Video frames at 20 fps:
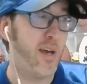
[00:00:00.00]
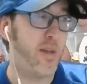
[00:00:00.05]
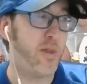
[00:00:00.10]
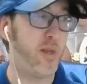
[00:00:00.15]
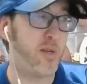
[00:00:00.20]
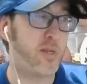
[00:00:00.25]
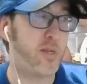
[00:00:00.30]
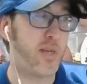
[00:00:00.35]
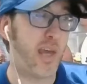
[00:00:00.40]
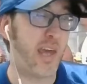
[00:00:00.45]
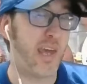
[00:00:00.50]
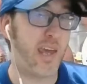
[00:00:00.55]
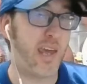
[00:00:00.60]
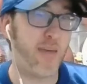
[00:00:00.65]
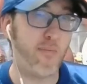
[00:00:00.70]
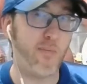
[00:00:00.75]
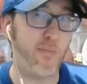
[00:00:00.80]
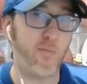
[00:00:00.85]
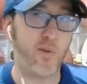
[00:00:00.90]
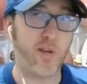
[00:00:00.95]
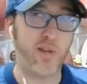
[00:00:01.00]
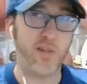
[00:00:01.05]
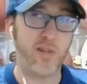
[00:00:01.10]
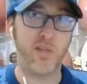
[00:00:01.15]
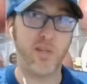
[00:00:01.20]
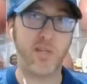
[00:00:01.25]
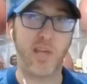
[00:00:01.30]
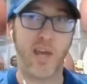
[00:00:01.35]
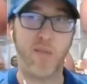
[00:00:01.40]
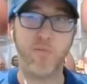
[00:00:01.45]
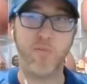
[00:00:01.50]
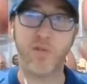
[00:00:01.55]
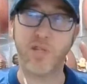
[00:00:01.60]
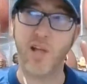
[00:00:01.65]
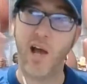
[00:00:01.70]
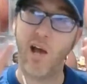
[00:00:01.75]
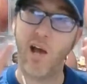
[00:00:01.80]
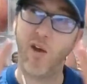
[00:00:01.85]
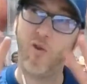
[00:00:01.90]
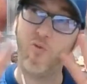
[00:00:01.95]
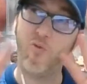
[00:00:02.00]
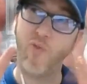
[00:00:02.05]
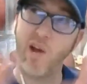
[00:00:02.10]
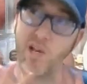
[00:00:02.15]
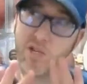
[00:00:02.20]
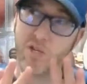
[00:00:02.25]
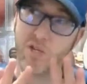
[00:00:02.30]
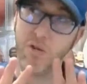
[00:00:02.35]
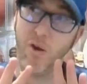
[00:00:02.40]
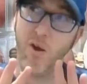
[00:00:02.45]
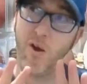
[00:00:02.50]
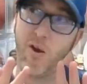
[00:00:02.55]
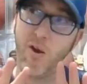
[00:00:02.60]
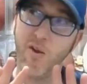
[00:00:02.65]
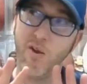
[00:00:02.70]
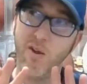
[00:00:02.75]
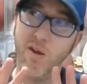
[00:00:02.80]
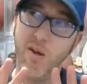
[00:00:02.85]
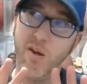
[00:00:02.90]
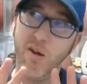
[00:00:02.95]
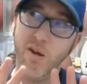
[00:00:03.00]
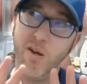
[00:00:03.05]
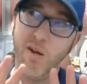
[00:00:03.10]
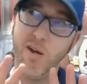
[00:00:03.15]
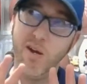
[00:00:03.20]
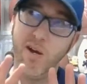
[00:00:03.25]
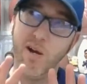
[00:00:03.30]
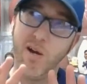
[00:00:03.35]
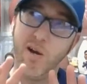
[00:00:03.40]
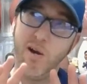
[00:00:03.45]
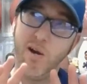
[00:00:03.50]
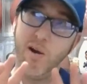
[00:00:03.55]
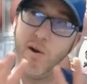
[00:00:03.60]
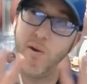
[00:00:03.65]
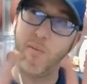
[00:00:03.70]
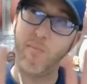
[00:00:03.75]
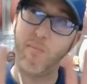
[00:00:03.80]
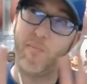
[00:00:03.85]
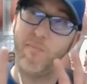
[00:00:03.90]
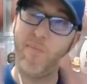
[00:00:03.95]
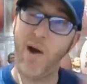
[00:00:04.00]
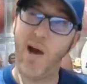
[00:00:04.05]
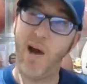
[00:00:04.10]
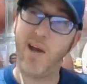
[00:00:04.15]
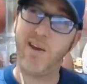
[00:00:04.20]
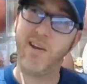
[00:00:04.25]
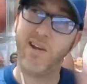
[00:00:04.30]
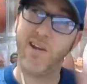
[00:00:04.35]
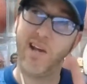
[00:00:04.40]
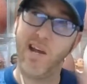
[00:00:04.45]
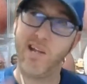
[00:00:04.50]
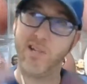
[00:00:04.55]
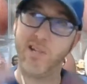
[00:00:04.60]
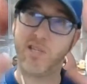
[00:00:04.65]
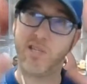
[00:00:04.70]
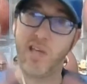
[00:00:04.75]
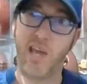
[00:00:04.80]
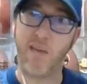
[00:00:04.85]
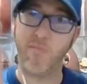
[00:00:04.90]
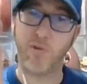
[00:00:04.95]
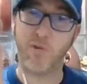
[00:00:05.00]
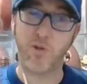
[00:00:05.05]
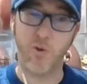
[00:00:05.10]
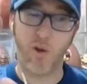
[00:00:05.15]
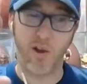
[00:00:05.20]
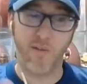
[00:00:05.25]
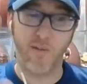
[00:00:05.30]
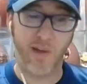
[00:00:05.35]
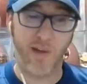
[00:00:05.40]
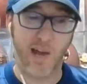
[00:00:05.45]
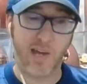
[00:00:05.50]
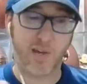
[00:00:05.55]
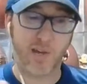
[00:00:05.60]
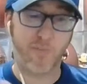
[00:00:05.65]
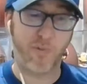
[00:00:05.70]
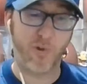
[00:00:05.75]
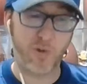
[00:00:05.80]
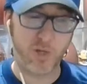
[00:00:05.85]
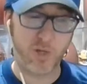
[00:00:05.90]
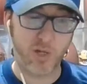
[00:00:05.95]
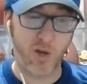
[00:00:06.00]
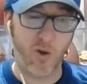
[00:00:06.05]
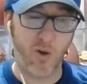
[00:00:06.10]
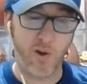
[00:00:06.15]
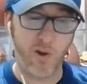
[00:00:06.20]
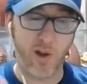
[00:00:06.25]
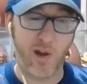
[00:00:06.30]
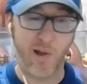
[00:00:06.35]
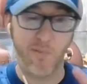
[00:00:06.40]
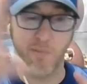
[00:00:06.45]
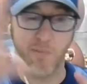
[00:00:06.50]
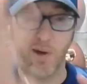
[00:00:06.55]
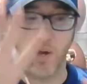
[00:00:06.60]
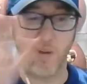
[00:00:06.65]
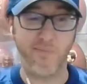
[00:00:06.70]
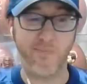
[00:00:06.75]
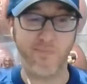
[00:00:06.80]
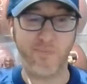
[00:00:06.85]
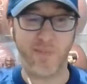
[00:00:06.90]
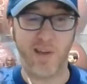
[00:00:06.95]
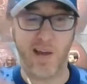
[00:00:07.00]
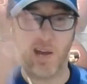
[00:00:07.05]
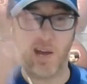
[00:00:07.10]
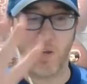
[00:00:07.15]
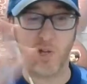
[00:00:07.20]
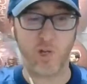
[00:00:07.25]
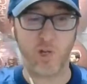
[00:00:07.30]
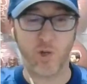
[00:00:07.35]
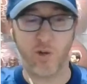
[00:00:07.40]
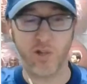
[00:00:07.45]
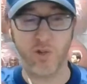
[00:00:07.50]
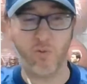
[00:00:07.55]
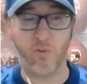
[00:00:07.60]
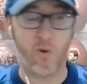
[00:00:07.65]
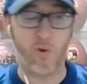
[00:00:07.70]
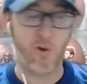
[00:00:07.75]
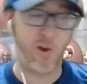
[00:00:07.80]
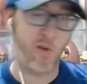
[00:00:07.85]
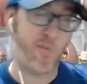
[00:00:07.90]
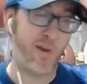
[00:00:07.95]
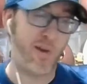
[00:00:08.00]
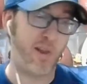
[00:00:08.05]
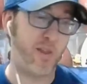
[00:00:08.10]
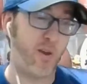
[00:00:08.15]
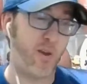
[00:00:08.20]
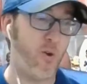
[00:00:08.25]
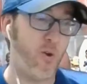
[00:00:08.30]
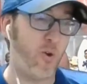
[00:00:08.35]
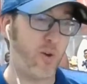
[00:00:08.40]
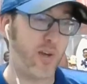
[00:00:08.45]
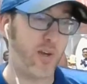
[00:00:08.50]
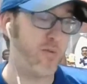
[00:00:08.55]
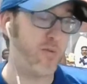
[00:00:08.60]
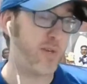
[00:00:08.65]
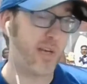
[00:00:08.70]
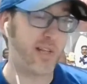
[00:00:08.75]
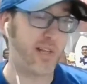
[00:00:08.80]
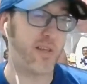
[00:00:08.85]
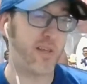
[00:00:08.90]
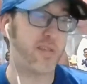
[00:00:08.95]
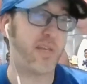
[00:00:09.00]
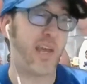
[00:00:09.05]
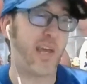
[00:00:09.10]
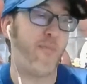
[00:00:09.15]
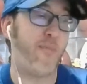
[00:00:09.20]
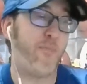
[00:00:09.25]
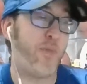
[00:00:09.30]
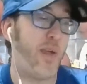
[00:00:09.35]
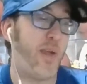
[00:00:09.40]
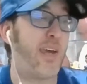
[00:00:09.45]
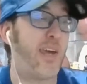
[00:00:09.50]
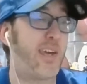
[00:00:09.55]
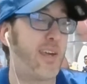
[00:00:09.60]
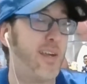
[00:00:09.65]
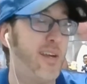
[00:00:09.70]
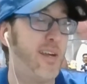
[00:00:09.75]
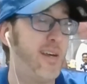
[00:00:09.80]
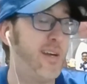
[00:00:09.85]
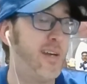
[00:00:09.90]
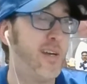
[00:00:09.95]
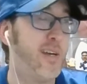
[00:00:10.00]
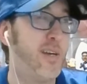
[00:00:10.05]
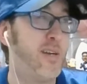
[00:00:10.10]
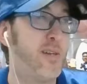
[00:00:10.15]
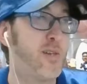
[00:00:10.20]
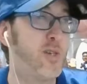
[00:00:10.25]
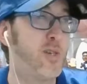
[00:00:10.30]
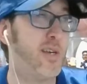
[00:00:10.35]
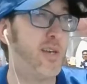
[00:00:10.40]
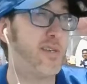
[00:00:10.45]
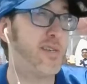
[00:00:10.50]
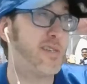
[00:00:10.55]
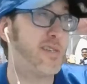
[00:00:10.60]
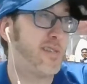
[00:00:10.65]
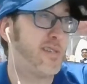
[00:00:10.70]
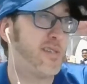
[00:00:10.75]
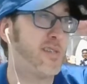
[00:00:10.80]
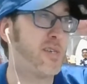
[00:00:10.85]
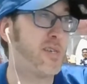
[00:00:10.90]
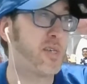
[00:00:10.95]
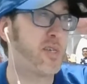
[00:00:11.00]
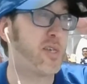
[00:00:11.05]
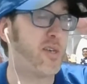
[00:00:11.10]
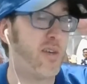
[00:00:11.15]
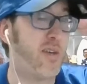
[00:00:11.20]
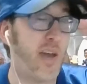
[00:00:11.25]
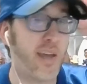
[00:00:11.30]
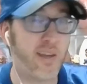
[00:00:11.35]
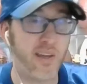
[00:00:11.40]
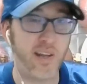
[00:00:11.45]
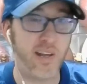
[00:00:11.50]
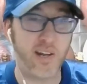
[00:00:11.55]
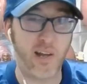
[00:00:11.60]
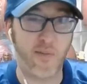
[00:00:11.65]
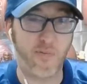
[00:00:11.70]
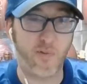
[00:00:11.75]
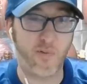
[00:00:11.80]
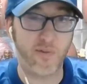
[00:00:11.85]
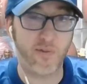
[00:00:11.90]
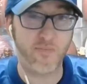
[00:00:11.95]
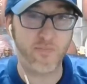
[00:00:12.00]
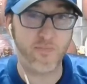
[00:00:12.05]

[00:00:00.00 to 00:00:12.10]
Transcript: the same the same style wrestler, but and same sort of like persona, but I enjoyed the Warrior better than Hulk. It was like the same thing, just slightly different.